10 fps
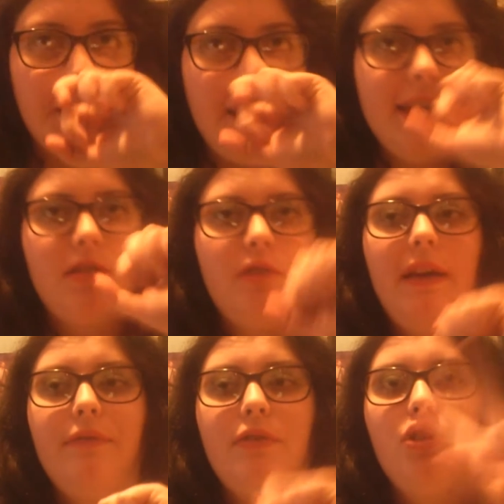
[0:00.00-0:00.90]
Okay, so we
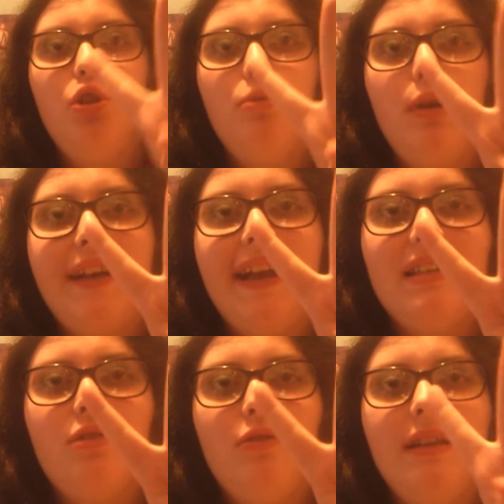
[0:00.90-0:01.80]
have two more
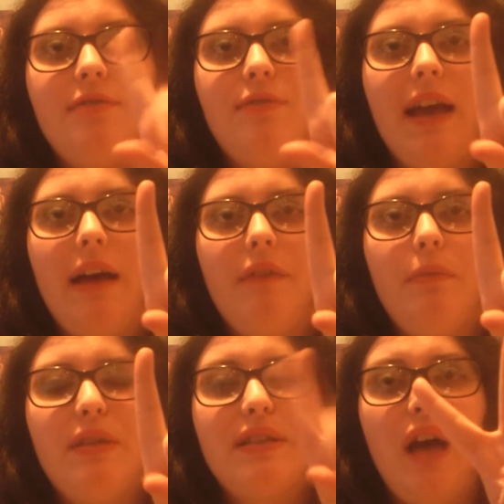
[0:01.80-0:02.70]
categories. We have
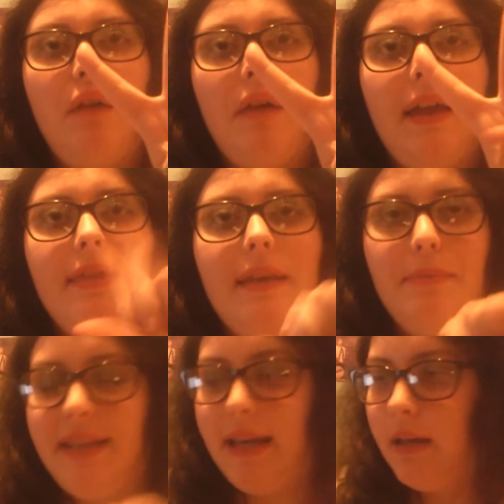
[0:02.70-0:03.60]
mascara and
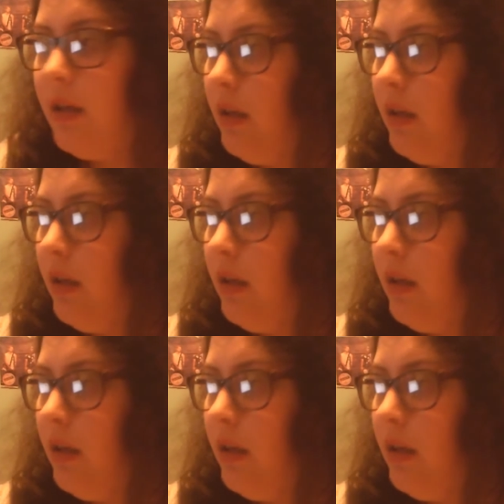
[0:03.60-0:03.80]
lipstick.